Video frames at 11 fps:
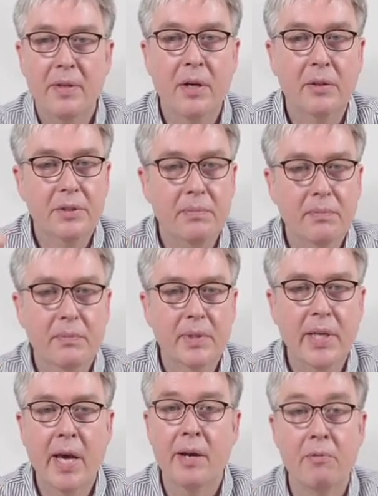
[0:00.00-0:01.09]
they'll
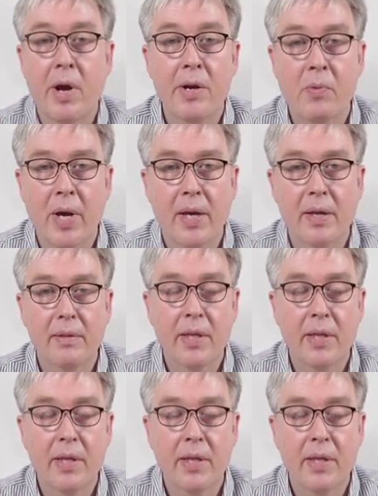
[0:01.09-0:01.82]
get it right away.